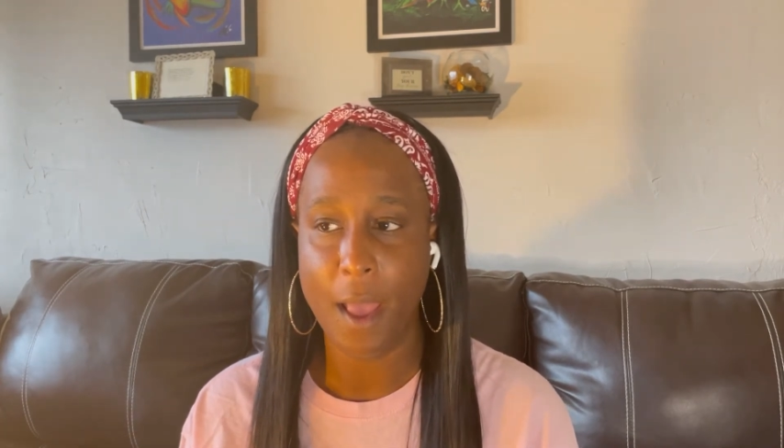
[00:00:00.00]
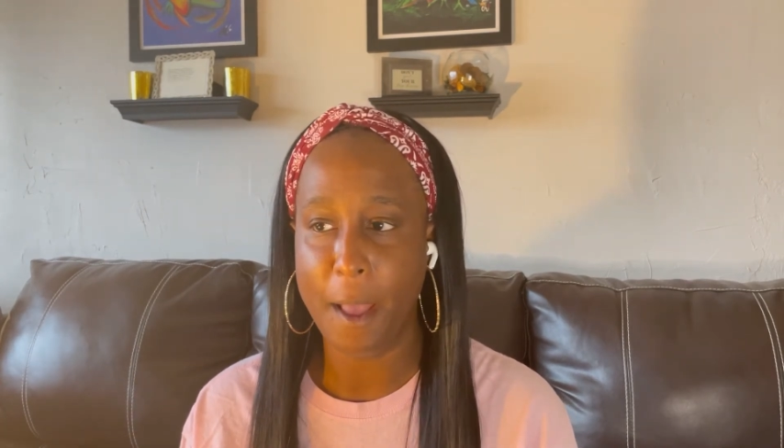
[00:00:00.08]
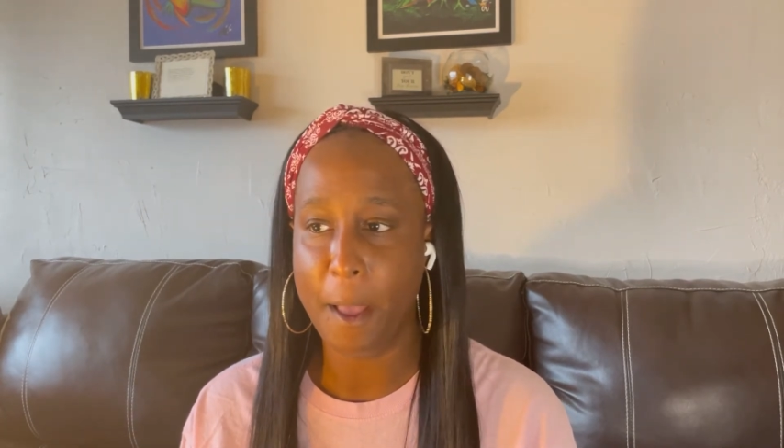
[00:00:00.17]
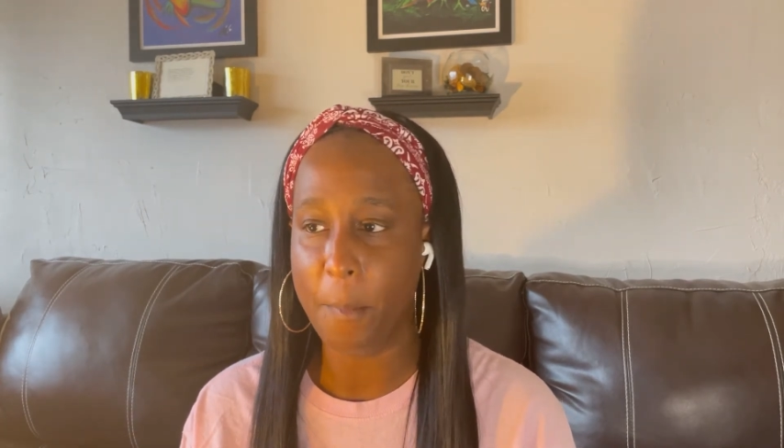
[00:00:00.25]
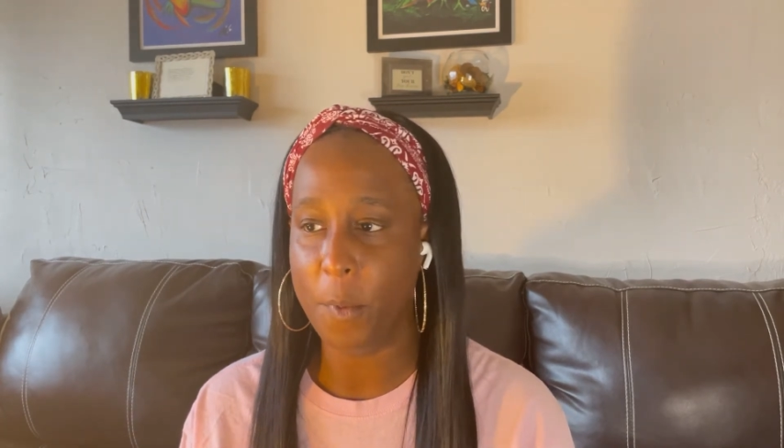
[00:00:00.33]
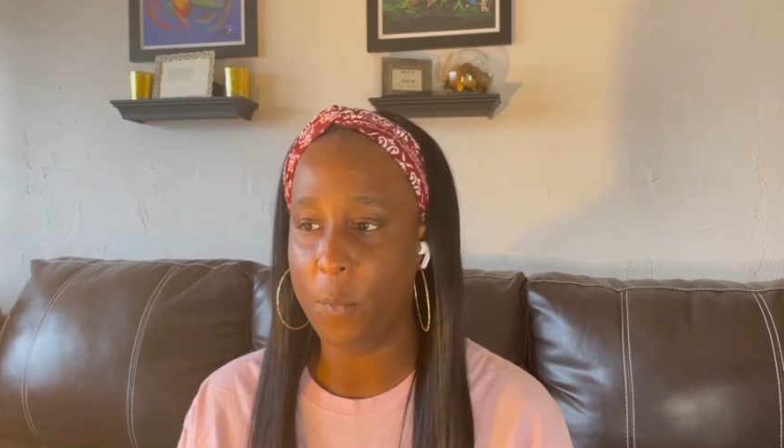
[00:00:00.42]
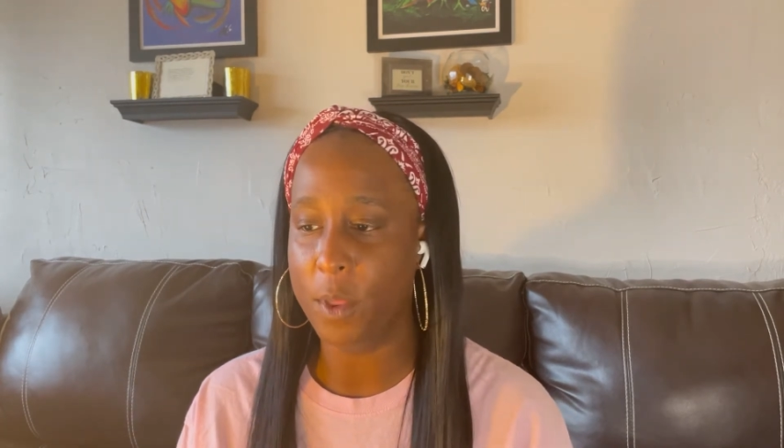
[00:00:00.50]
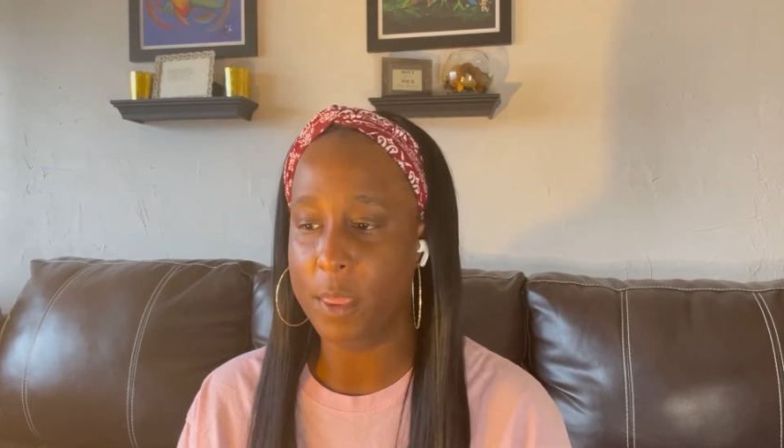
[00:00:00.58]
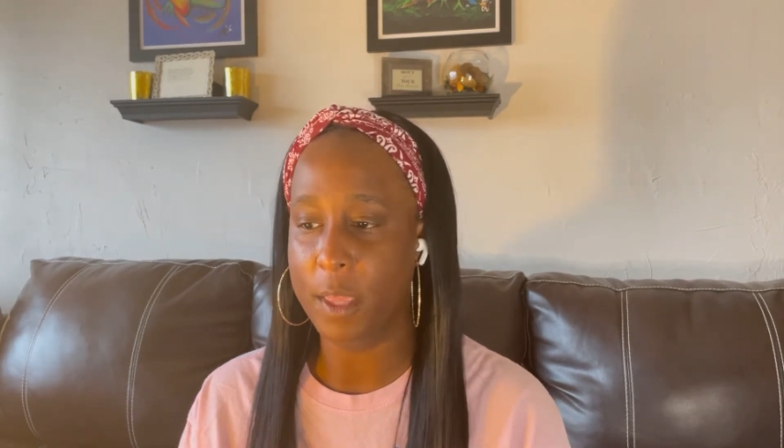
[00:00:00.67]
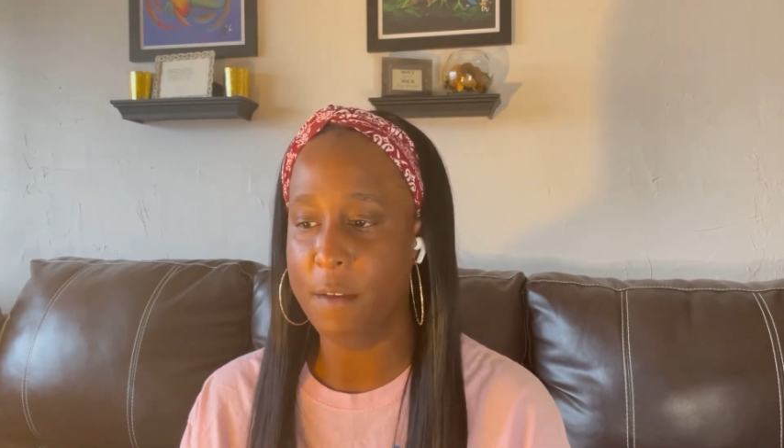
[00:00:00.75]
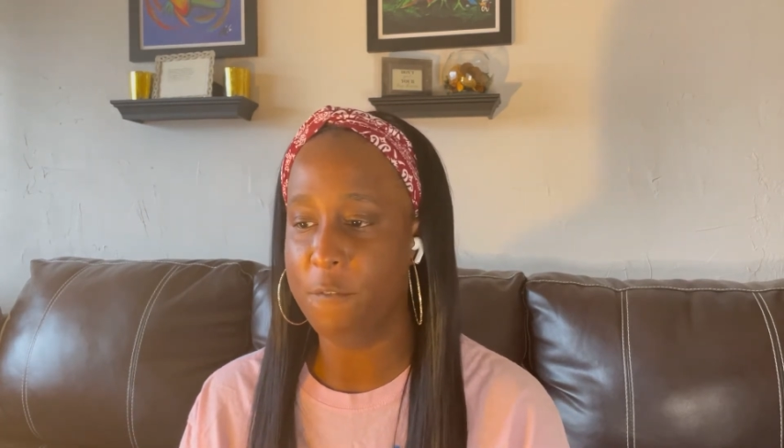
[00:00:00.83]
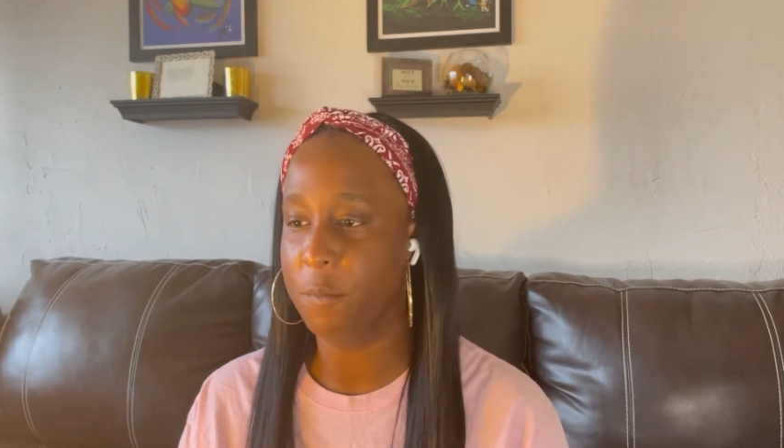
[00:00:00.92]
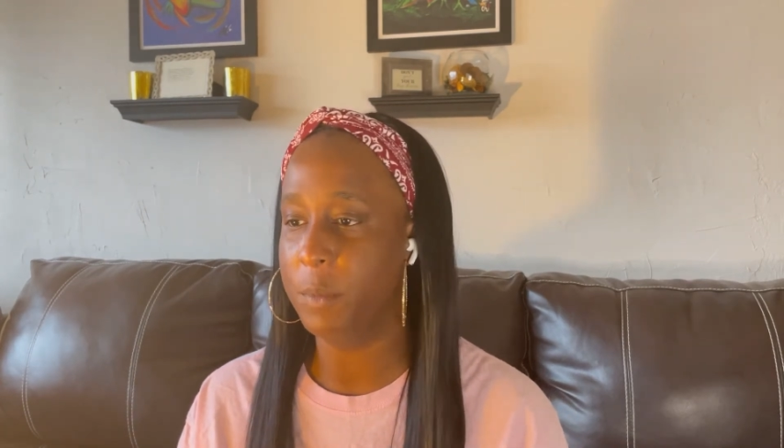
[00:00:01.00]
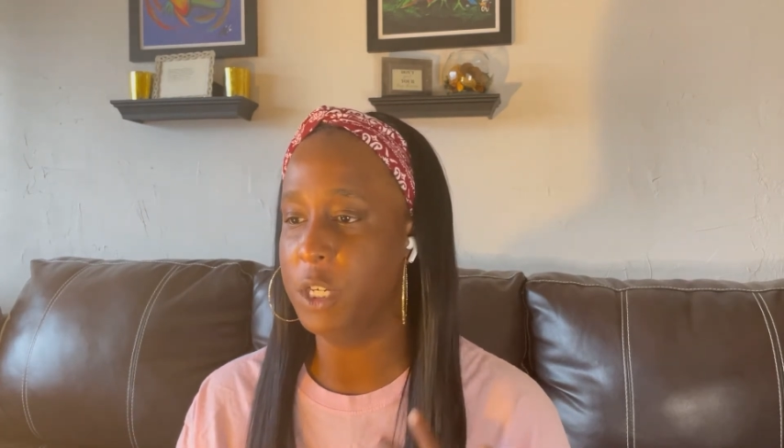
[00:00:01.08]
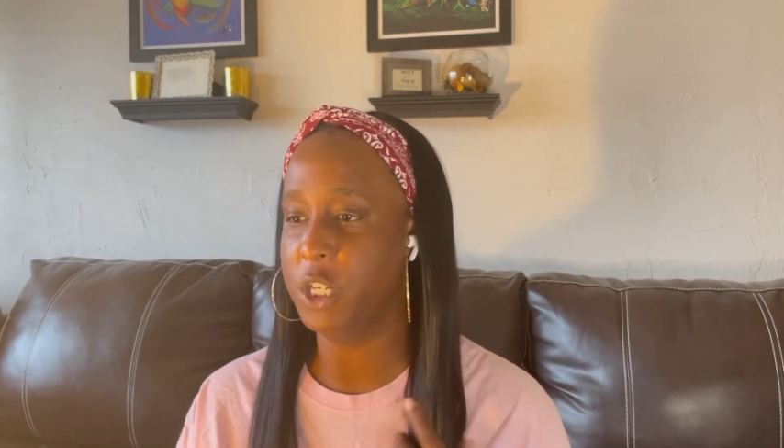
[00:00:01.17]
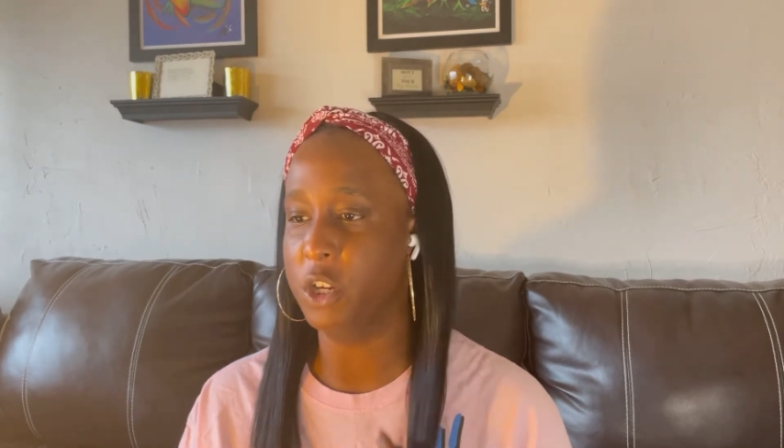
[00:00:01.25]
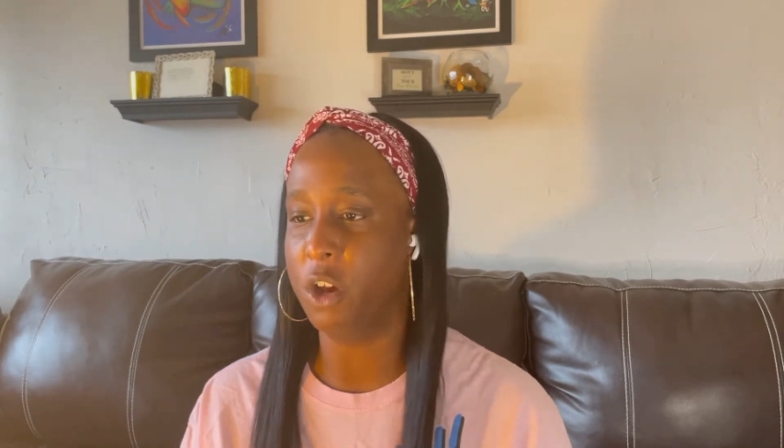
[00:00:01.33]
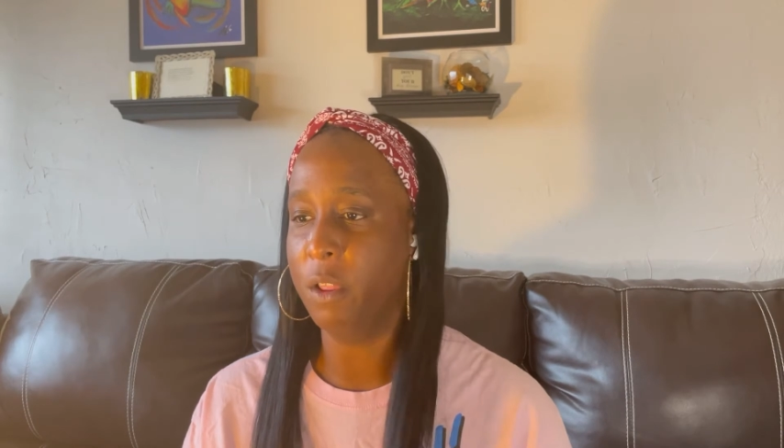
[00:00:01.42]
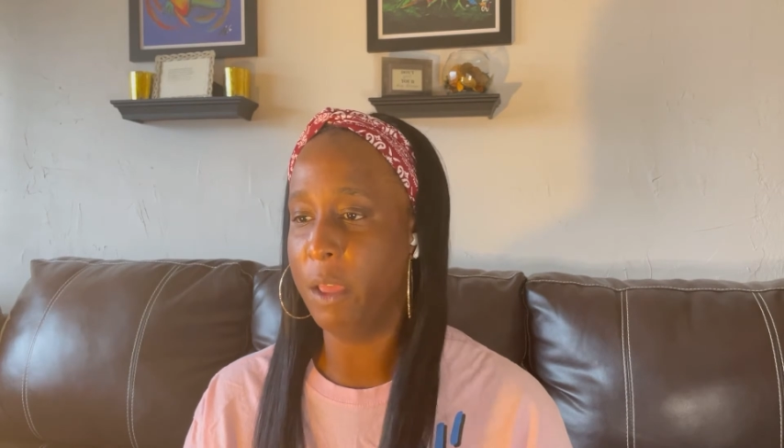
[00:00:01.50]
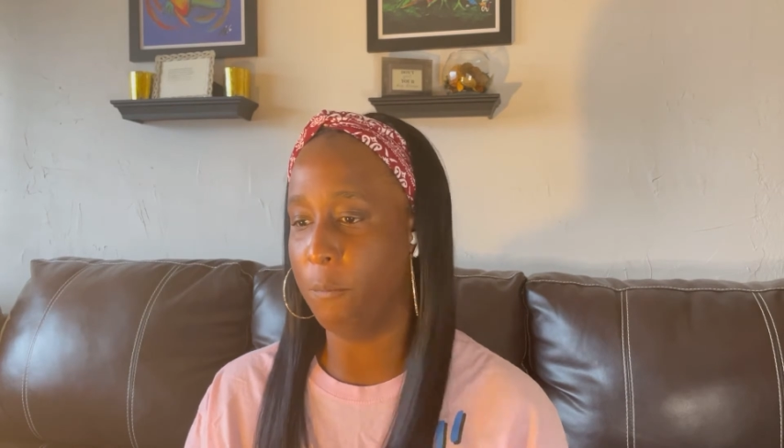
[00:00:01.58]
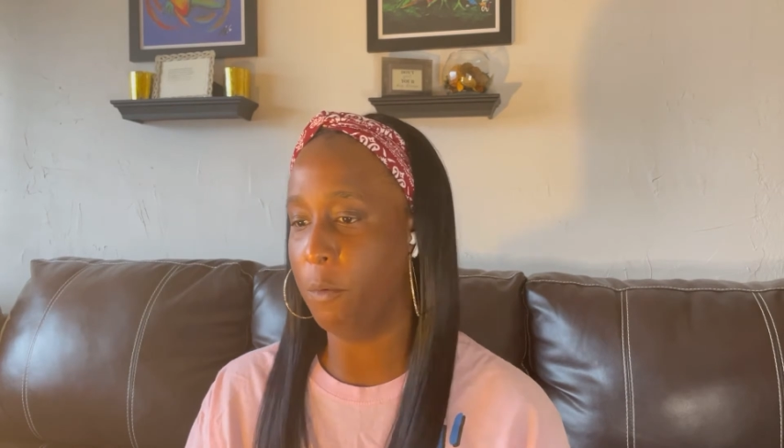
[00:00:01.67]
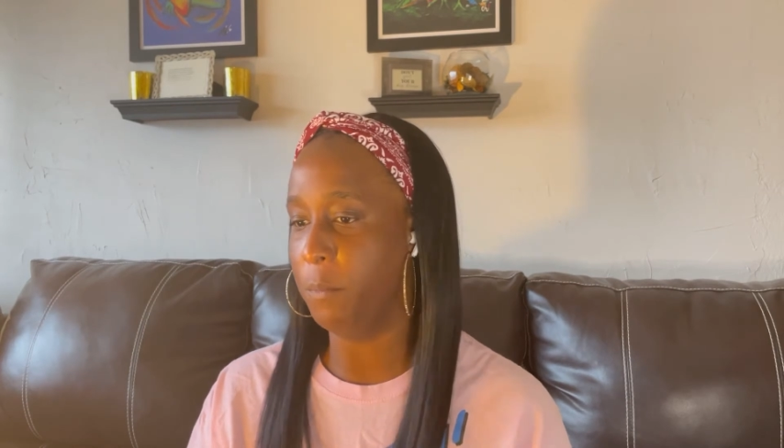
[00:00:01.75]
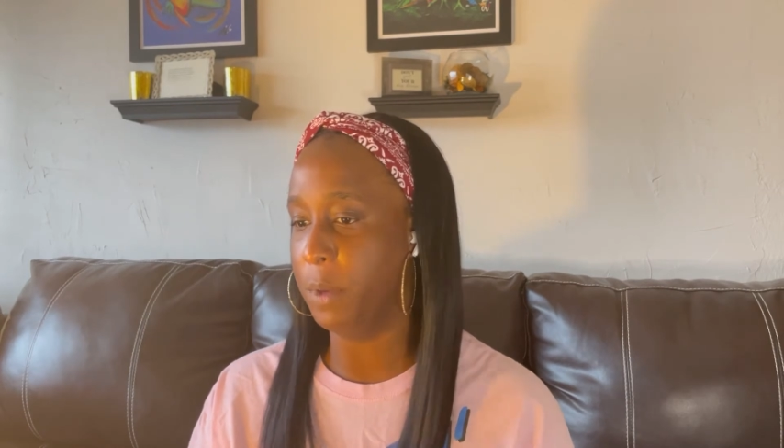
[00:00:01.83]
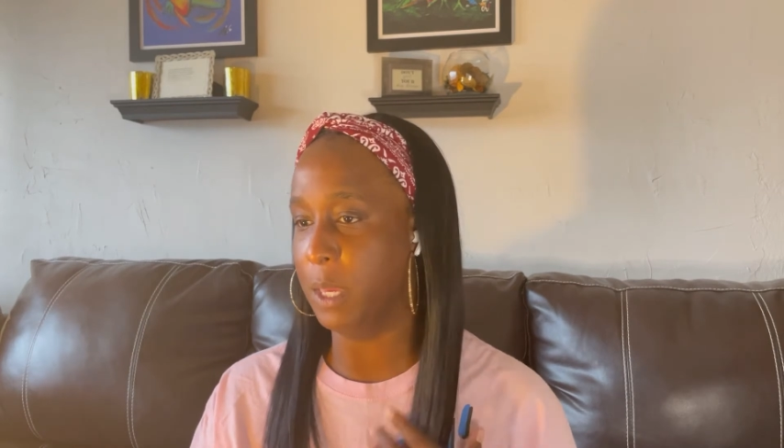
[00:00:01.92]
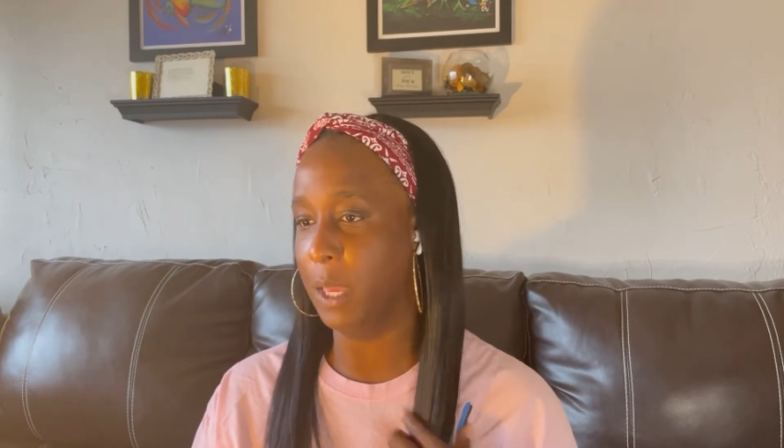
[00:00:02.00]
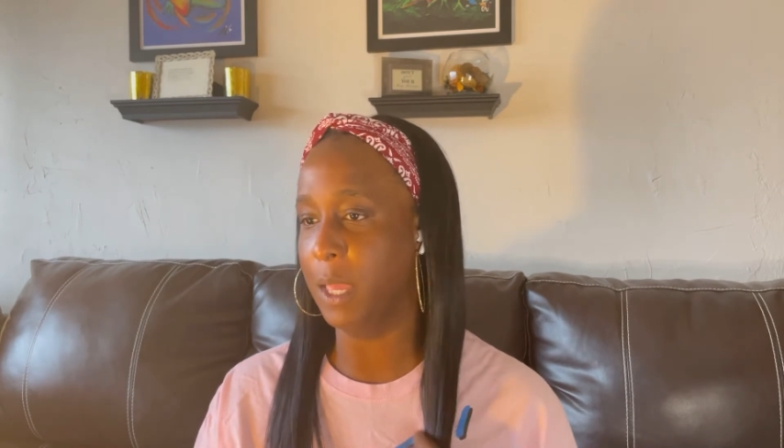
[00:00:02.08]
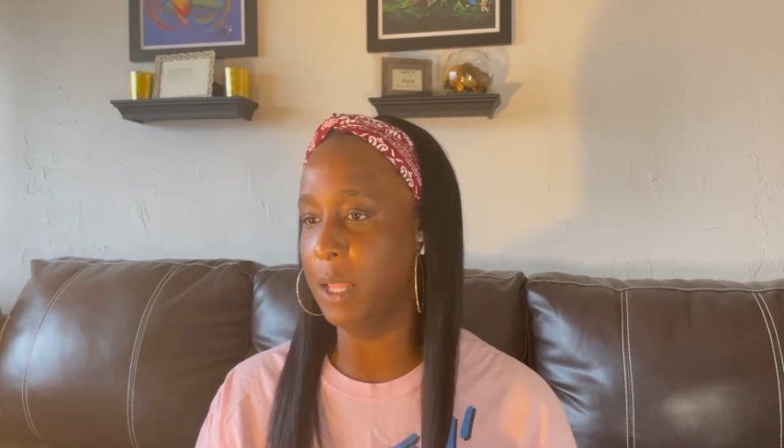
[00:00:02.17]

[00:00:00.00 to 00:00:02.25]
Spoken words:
with the information, all that will be in the